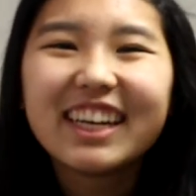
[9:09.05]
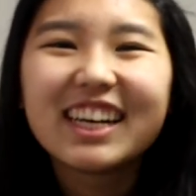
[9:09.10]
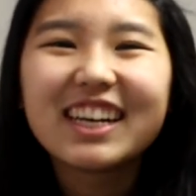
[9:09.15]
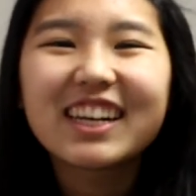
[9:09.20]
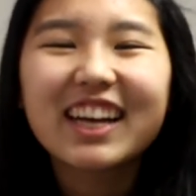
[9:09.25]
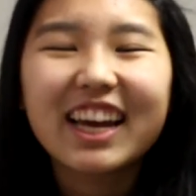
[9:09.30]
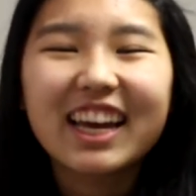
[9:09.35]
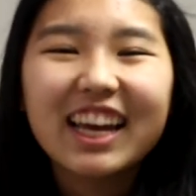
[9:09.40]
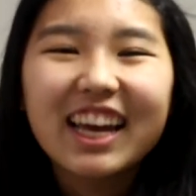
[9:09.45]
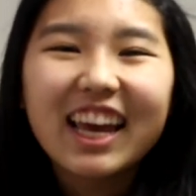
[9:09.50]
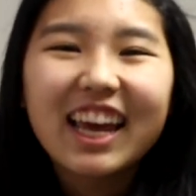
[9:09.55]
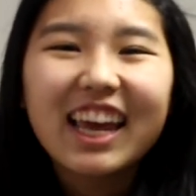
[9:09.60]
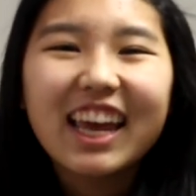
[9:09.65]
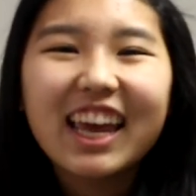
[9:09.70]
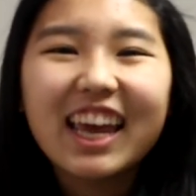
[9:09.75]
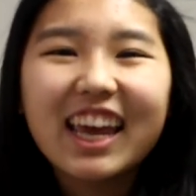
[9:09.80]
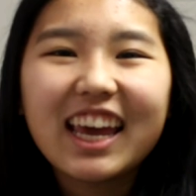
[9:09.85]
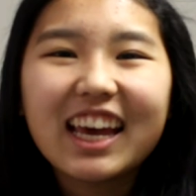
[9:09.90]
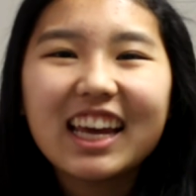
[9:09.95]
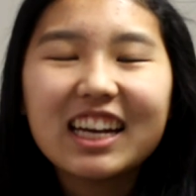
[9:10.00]
Okay,
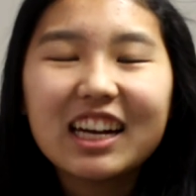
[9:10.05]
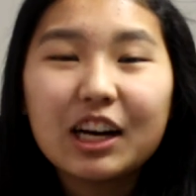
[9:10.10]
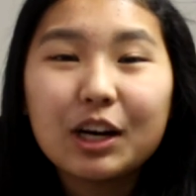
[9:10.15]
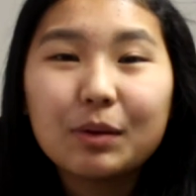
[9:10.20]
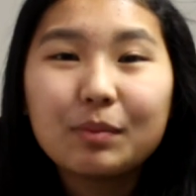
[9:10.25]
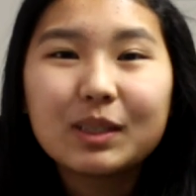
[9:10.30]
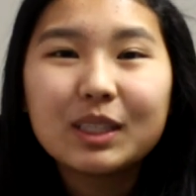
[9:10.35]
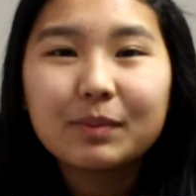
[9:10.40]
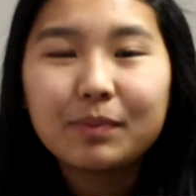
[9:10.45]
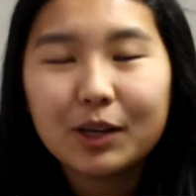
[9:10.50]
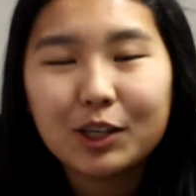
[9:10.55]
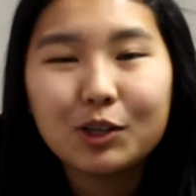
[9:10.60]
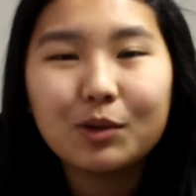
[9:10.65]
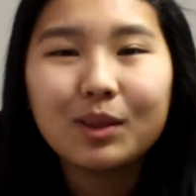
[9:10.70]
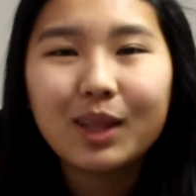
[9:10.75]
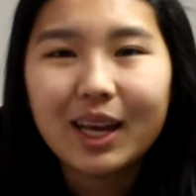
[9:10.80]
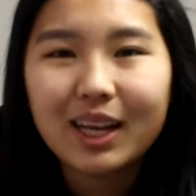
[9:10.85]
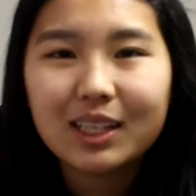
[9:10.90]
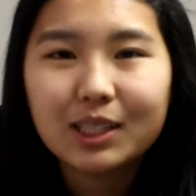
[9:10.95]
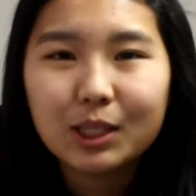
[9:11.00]
and special
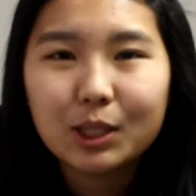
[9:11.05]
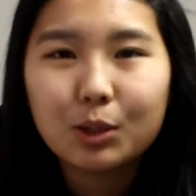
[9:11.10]
thanks